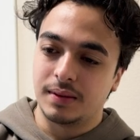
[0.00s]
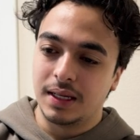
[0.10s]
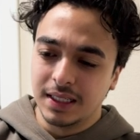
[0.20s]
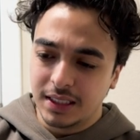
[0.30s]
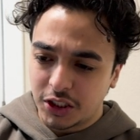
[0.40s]

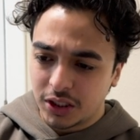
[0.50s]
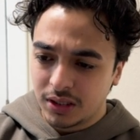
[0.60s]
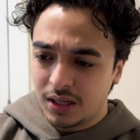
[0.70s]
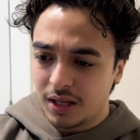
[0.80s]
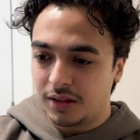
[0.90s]
In
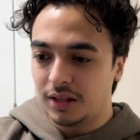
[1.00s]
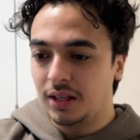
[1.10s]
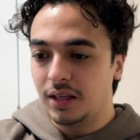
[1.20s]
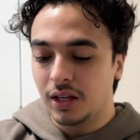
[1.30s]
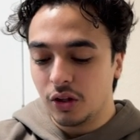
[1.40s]
addition,
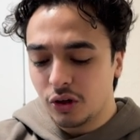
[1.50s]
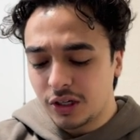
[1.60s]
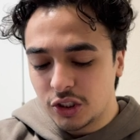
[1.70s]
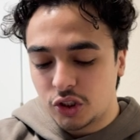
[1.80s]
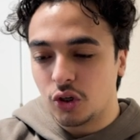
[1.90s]
the look
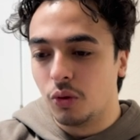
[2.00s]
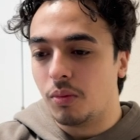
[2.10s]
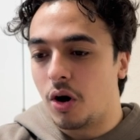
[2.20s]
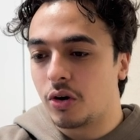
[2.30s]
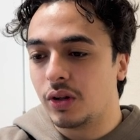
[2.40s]
is so modern.